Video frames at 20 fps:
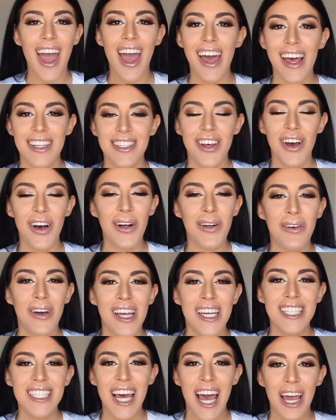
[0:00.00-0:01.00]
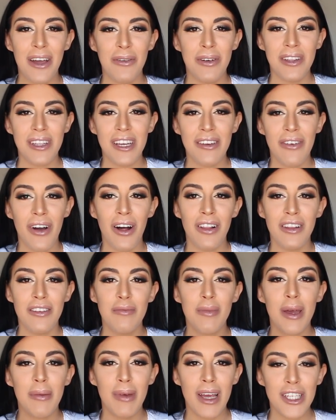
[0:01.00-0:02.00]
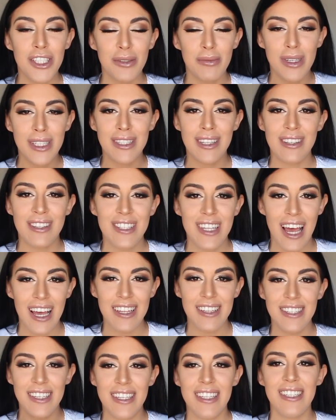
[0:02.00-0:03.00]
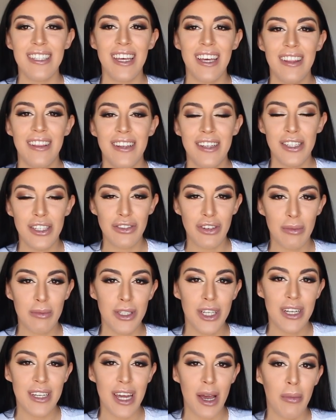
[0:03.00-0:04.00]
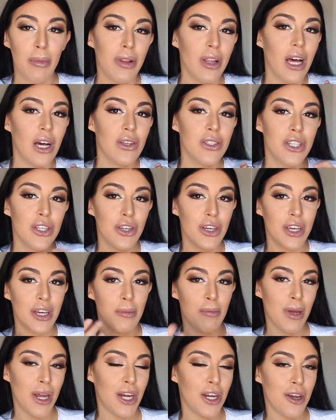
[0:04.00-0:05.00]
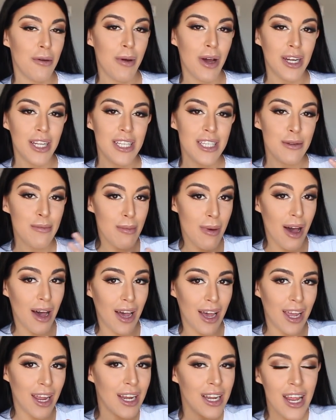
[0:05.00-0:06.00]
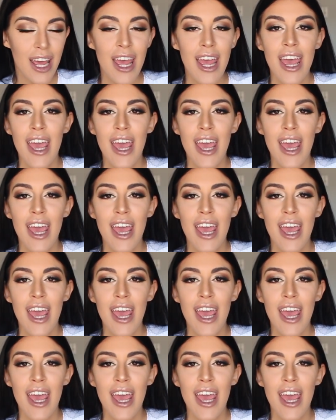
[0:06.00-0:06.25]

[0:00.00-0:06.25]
As always, I will leave all of my measurements and sizes in the description down below so you can compare your body to mine